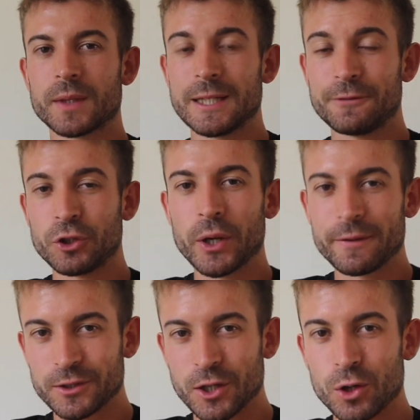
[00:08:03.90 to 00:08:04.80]
If you don't have
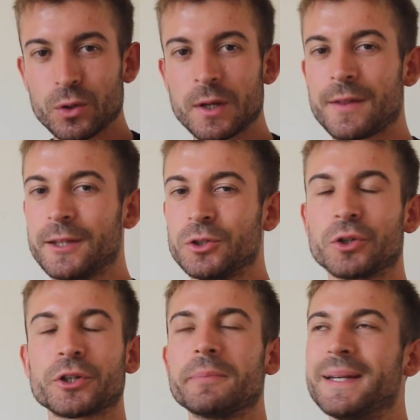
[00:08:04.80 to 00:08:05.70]
a goal, then you're
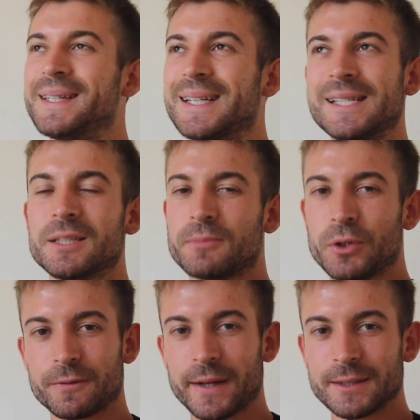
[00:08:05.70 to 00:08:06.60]
not going to be nearly as
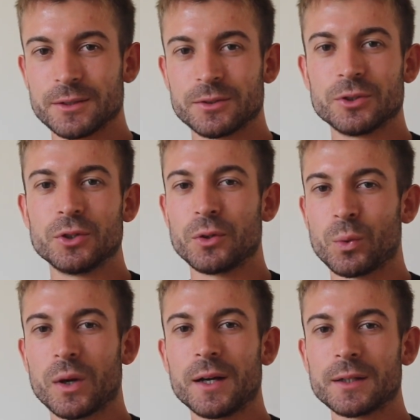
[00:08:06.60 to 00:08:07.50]
motivated to do the
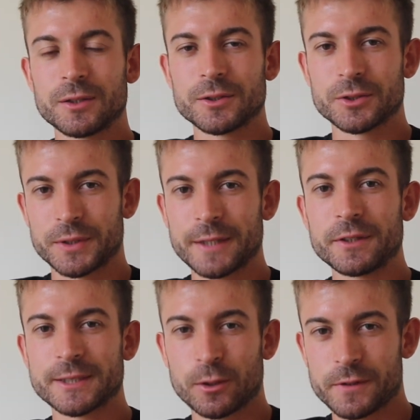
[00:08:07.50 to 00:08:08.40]
work. So give
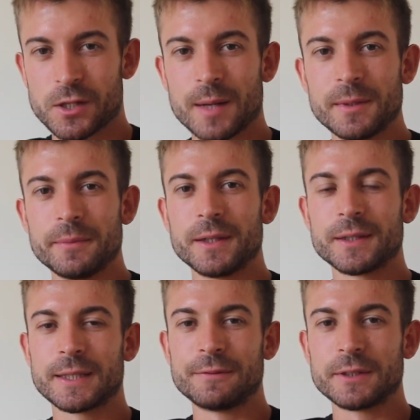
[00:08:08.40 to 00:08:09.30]
yourself a time
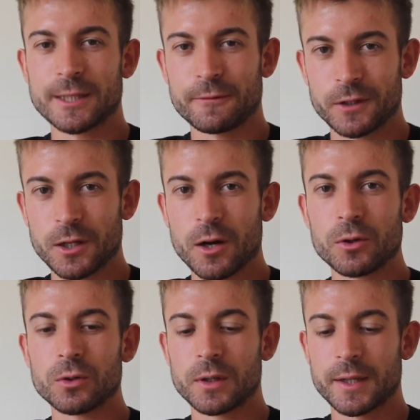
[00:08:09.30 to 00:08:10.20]
limit, give yourself a
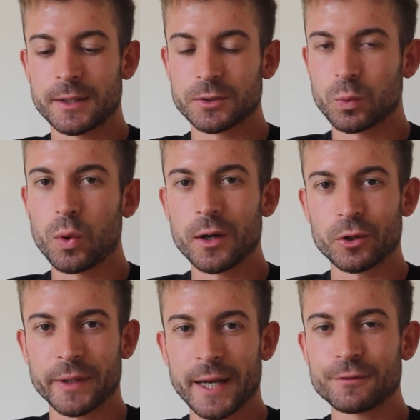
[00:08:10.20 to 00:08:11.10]
goal, and just work
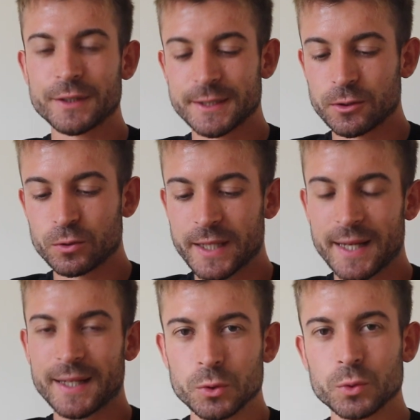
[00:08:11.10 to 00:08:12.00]
on it every single
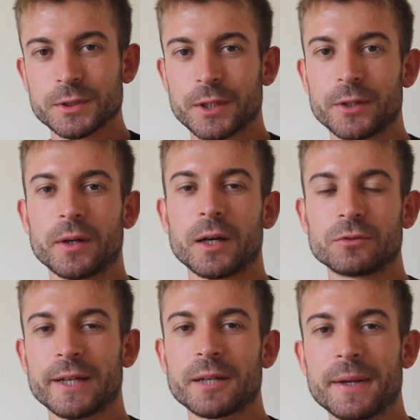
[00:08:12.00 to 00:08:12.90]
day. Also, I'd
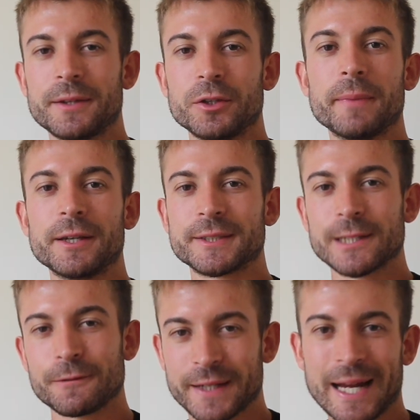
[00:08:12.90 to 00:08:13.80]
recommend that you make
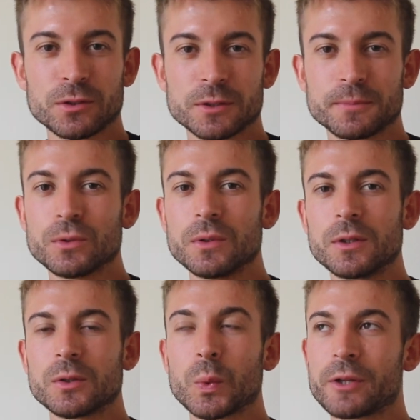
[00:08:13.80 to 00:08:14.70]
yourself accountable,
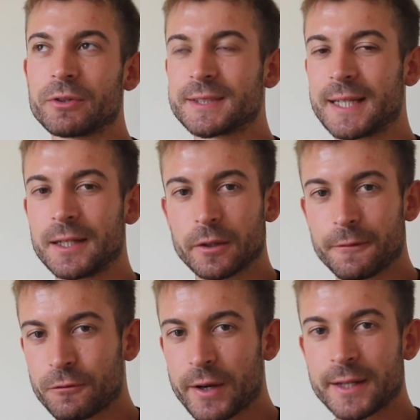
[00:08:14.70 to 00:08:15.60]
whether it's telling a
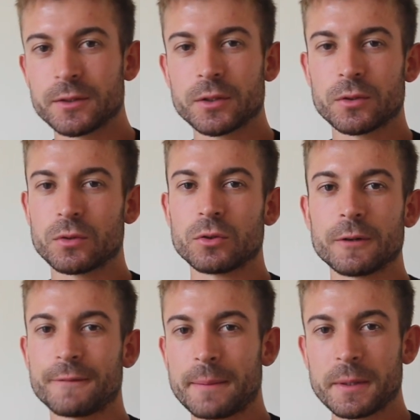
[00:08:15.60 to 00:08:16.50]
friend or a
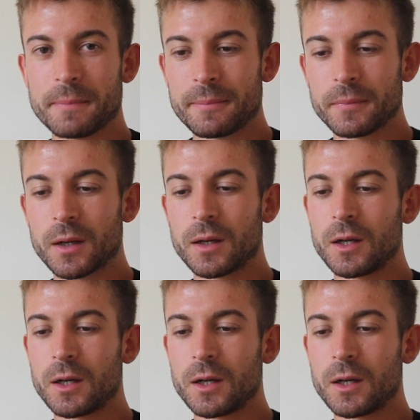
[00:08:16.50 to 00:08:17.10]
family member